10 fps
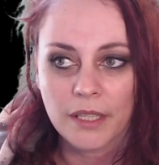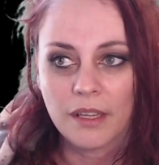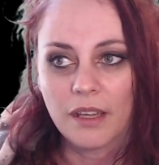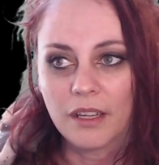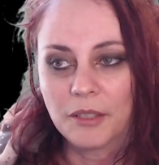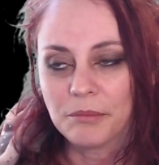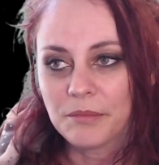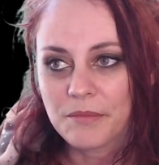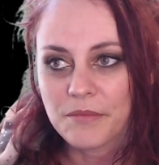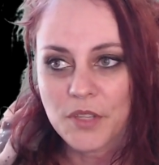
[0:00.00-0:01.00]
Um,
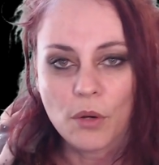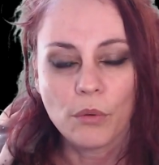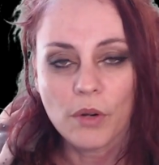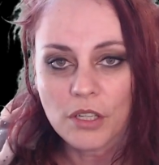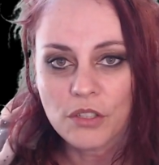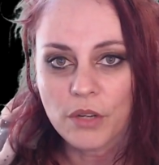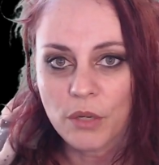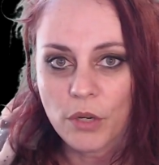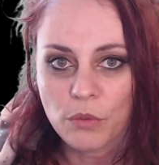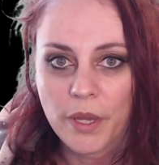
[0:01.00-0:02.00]
so we're doing
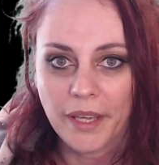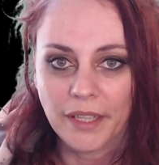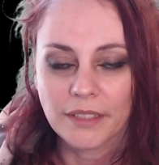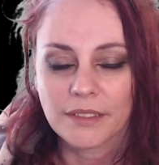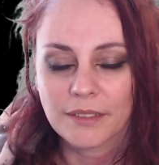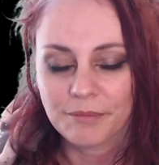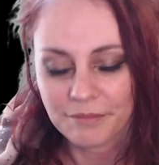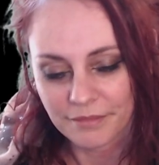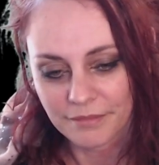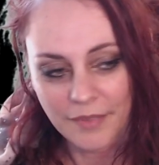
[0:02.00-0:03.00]
what we can.
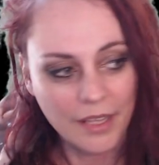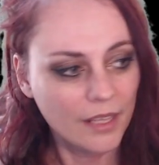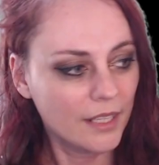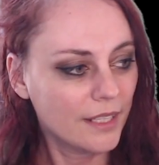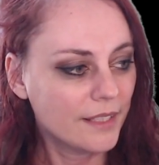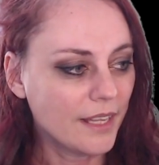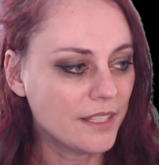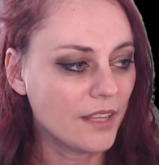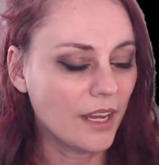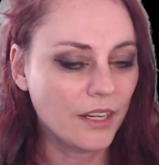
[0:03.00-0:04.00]
That's
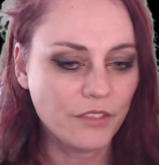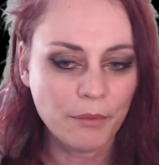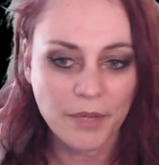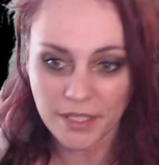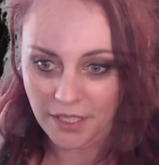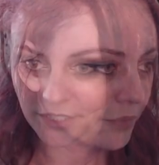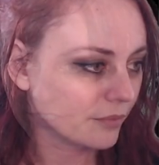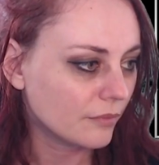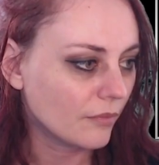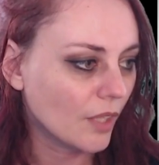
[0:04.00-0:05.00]
the end of the
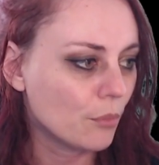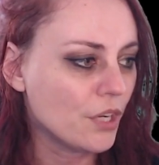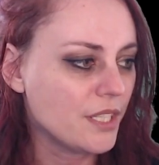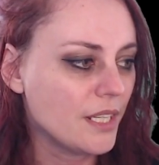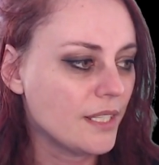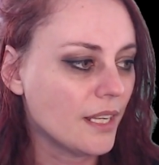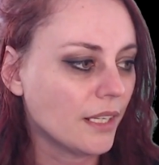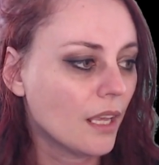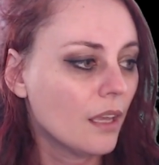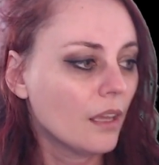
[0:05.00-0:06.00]
message. Brittany saying,
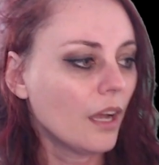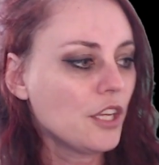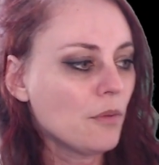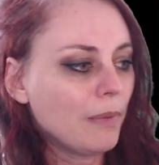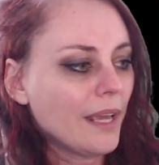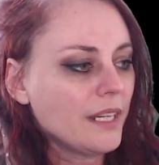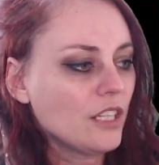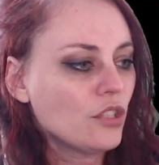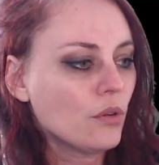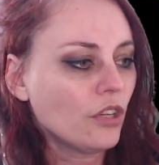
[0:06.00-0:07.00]
are you planning
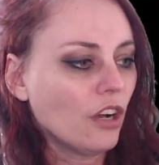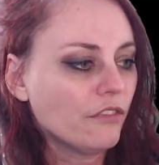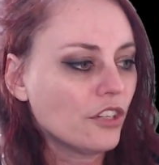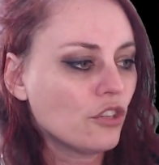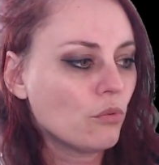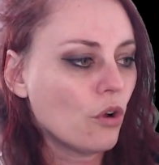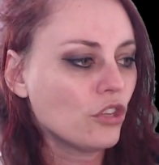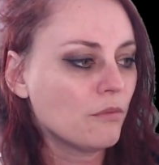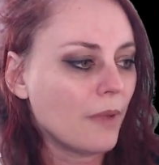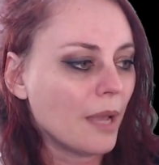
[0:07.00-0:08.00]
to cover the
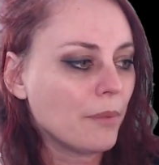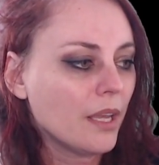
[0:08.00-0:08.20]
roadmap